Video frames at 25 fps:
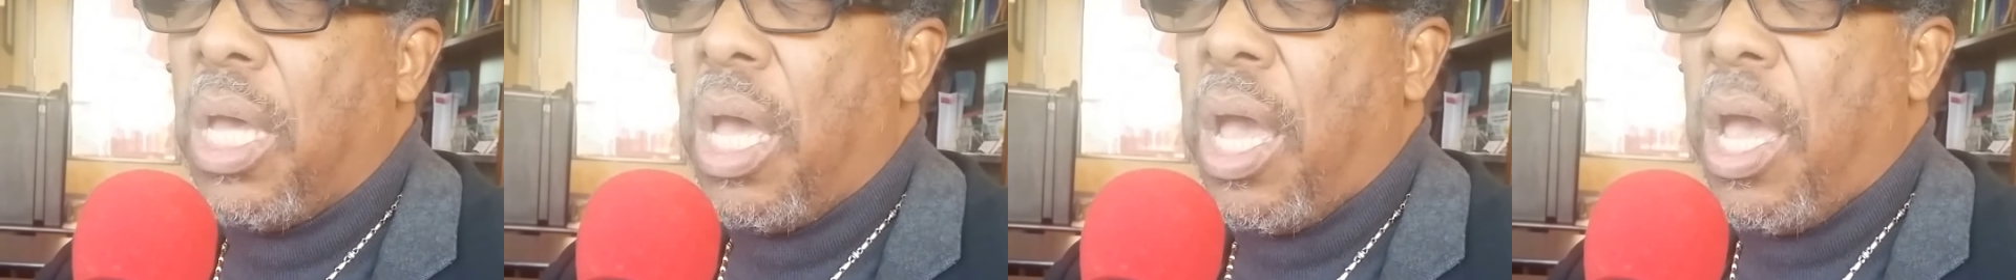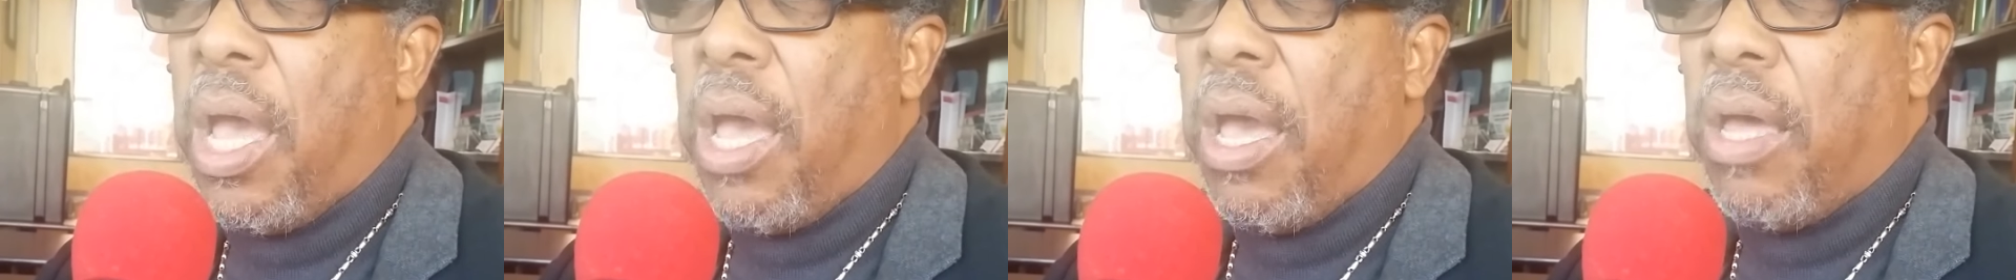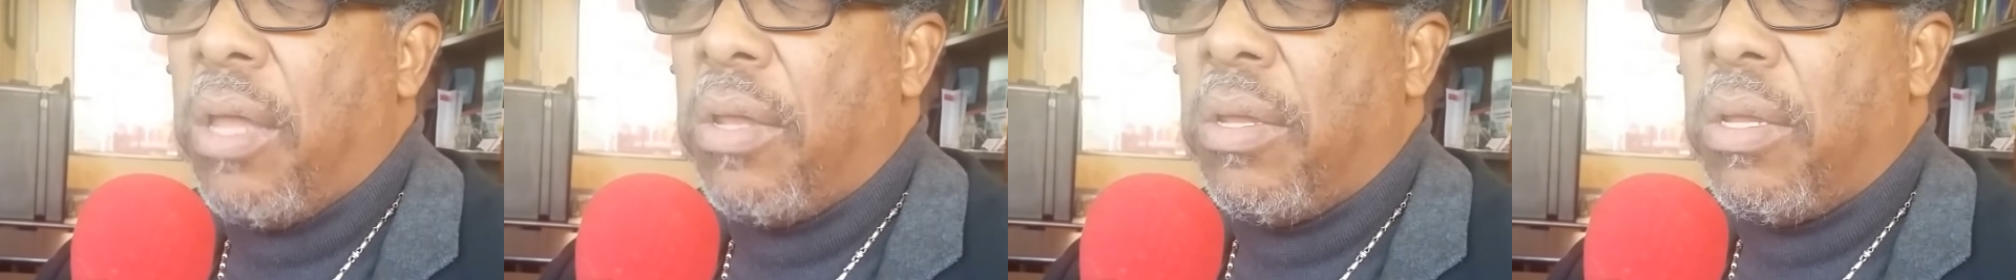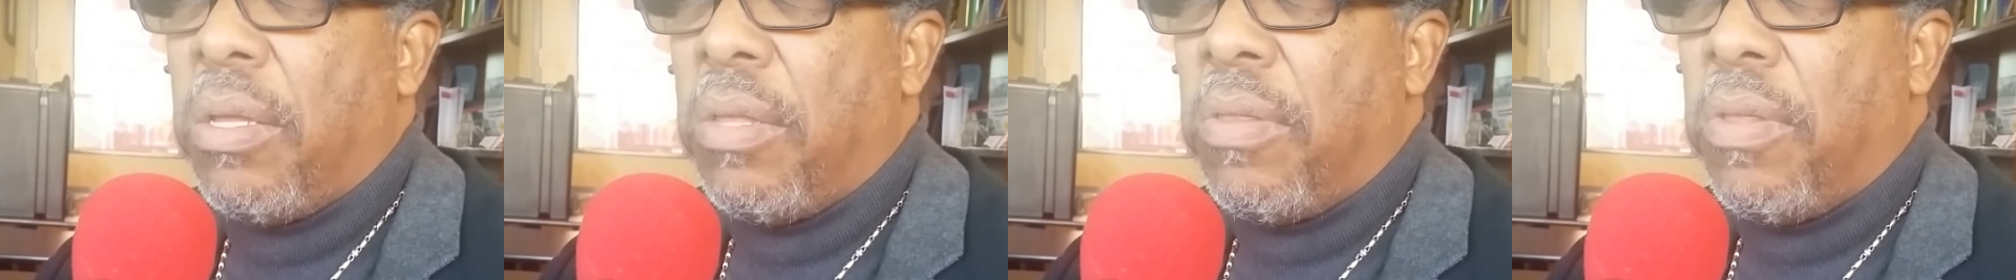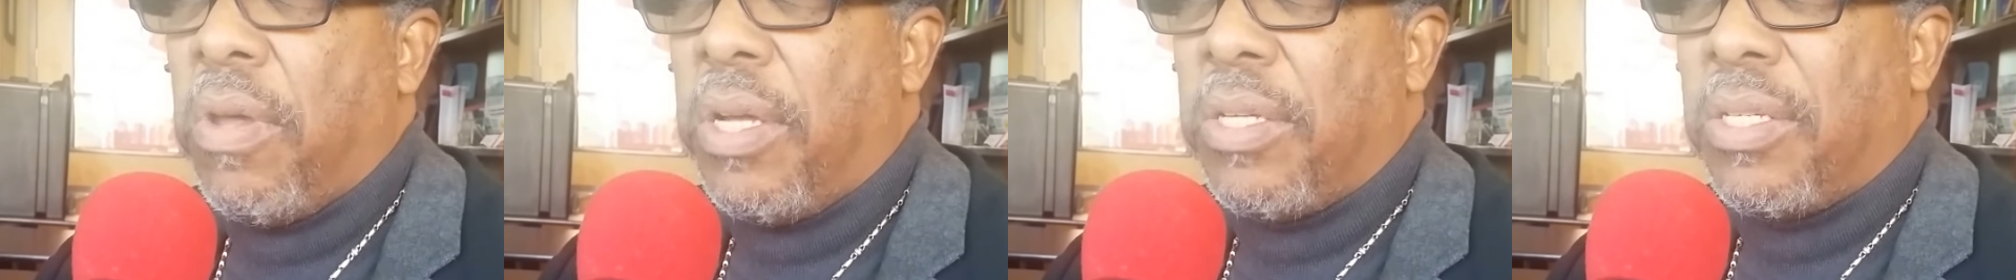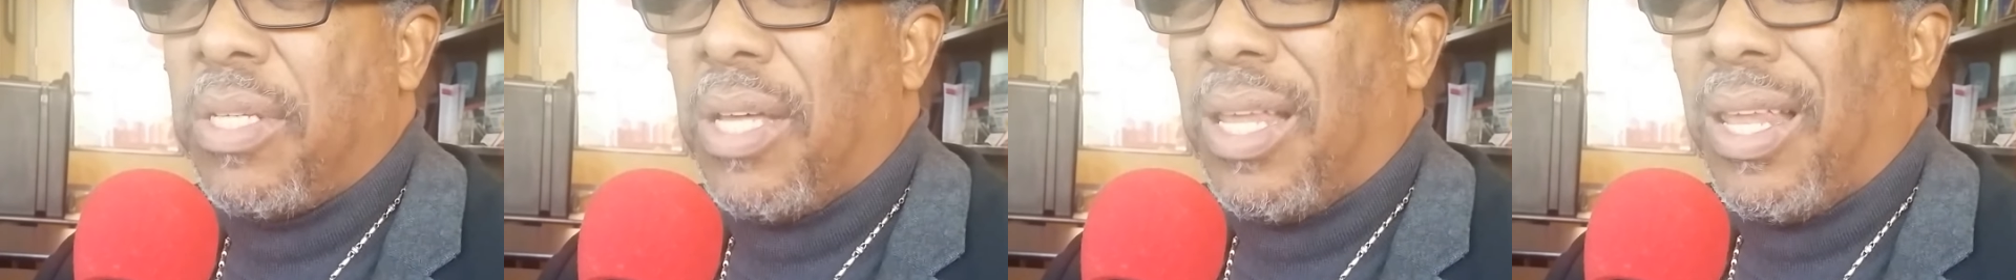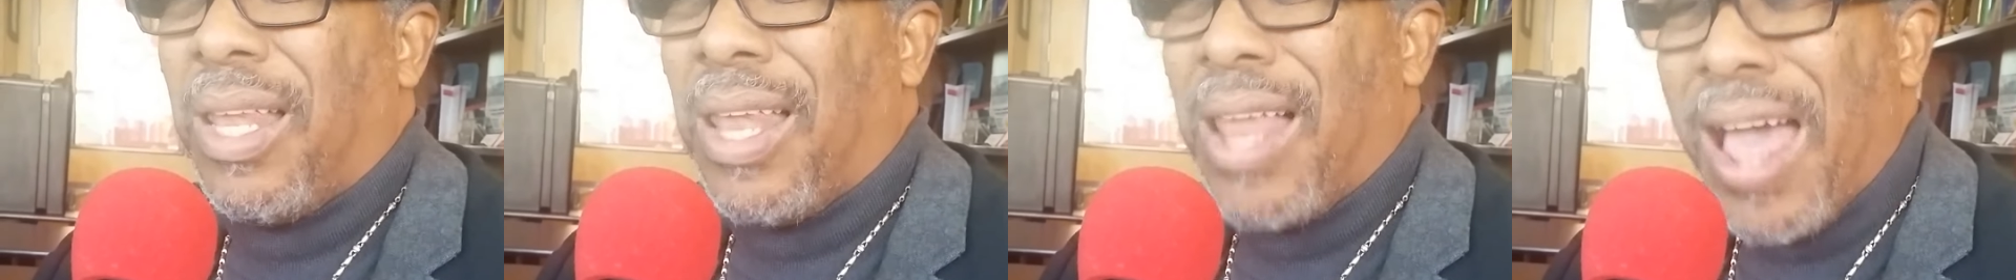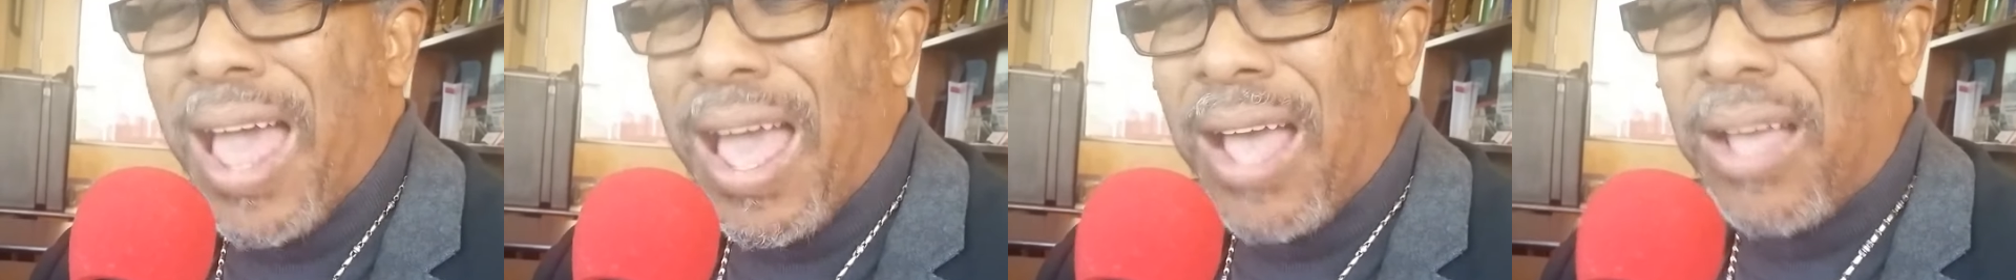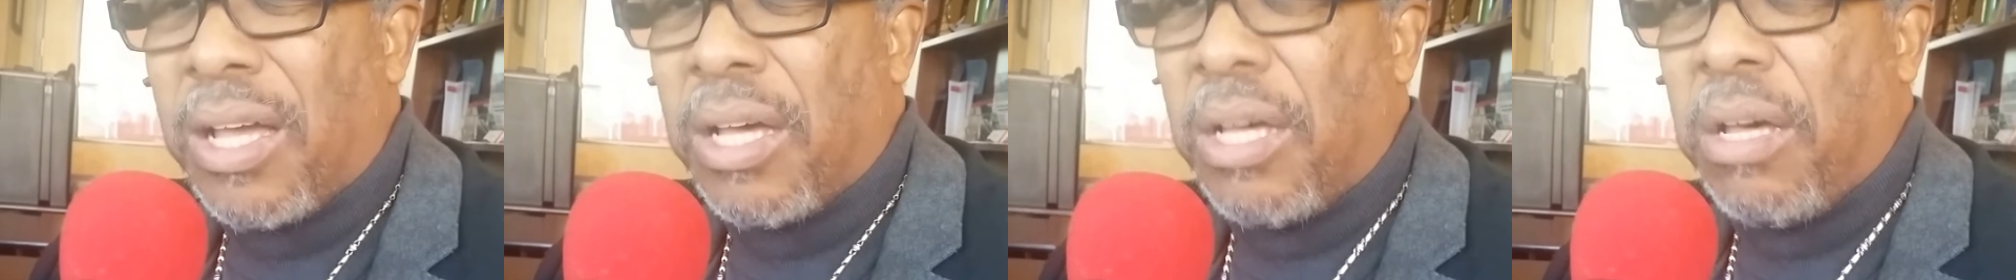And there's a
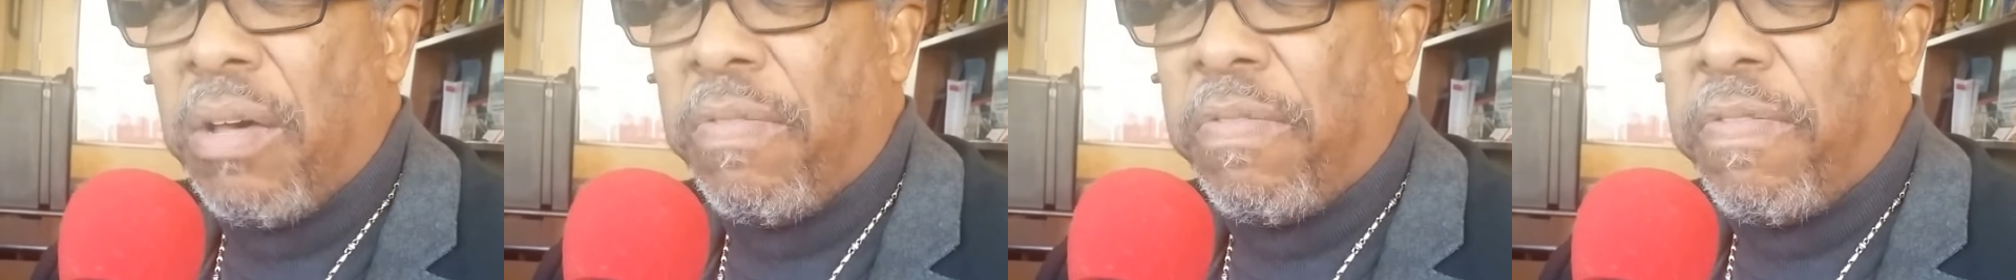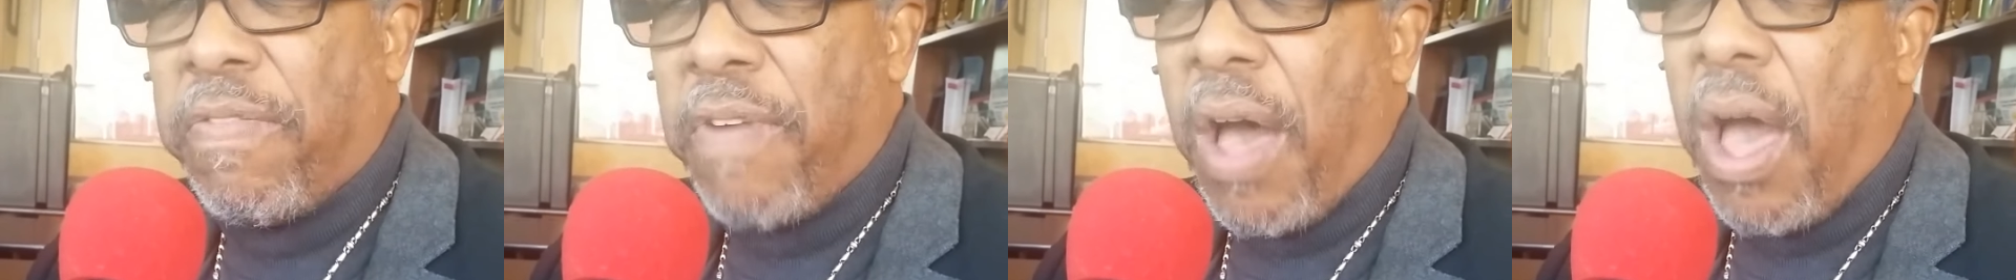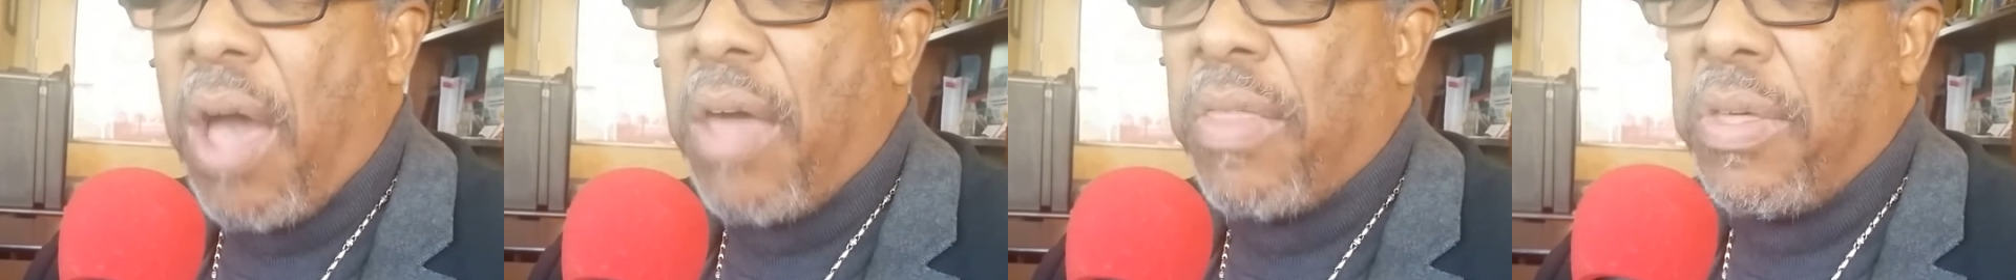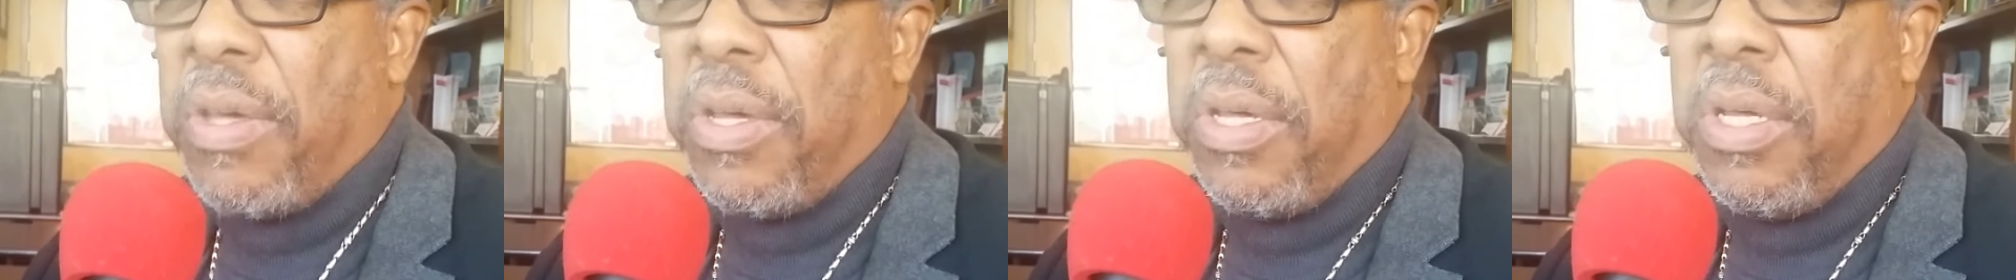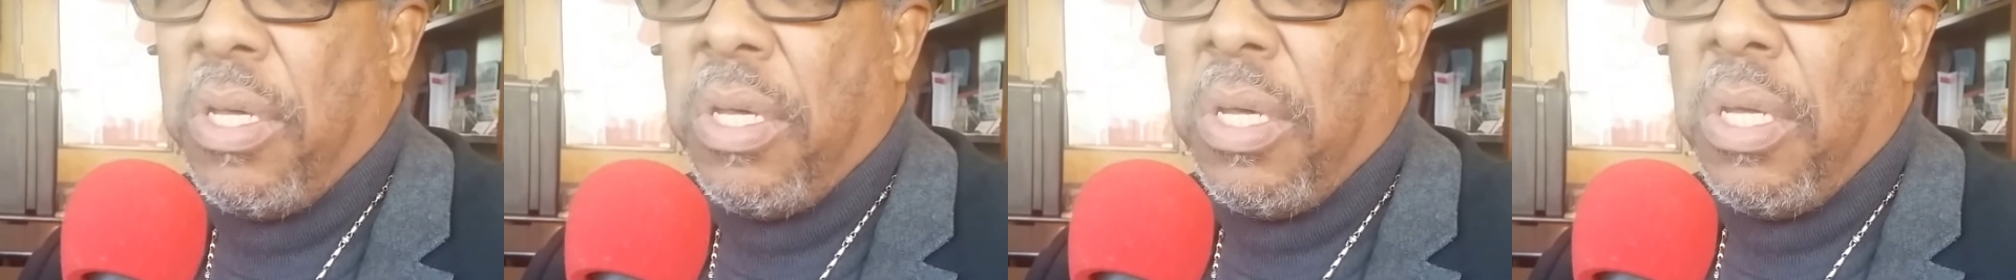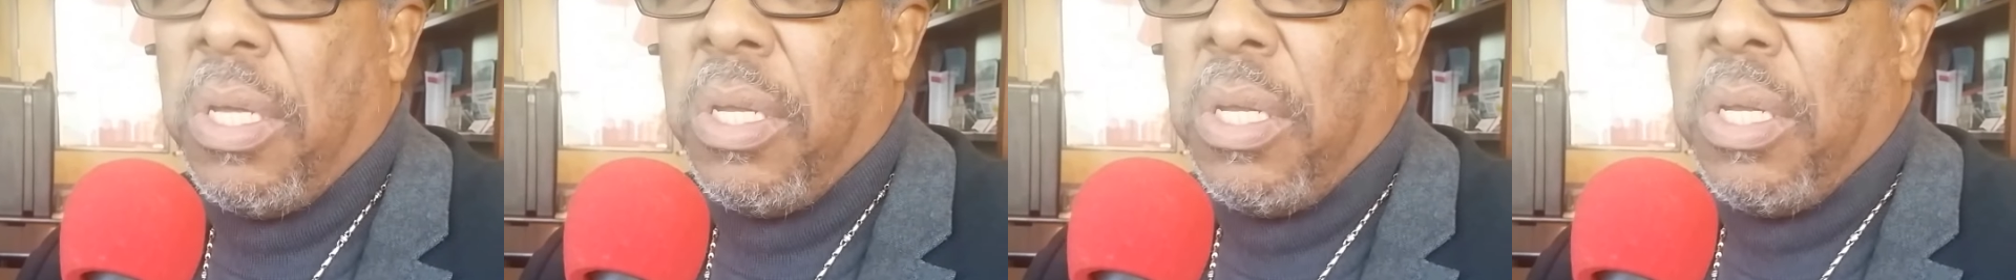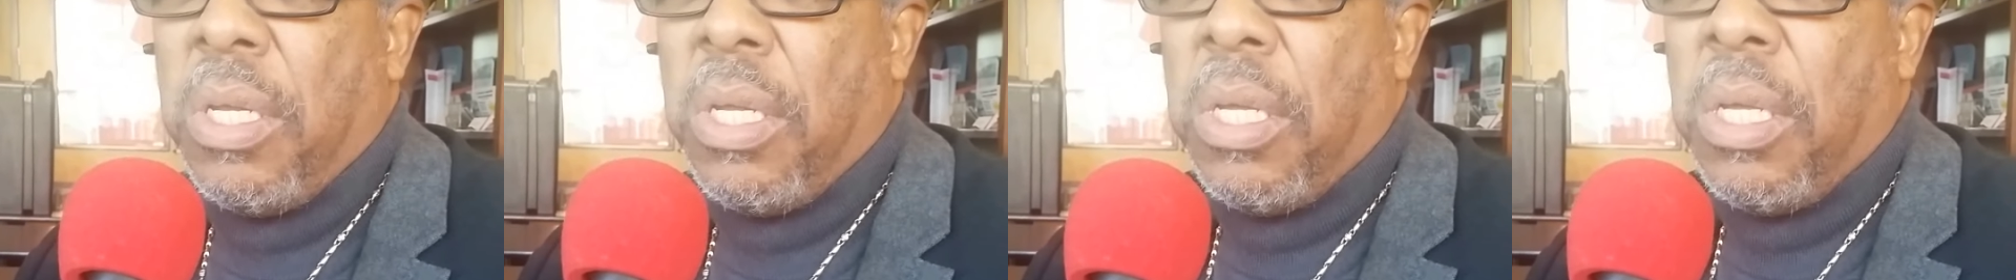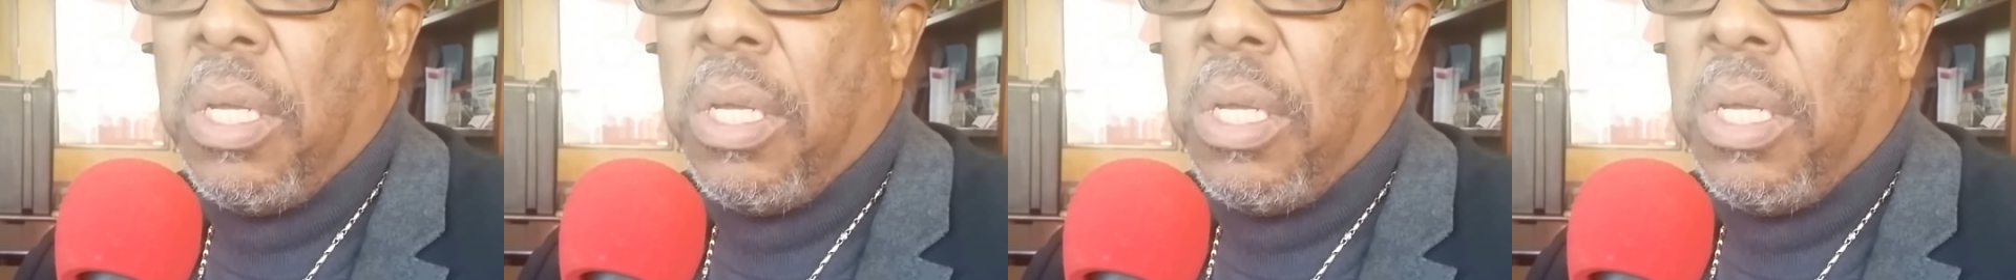lack of fatherhood.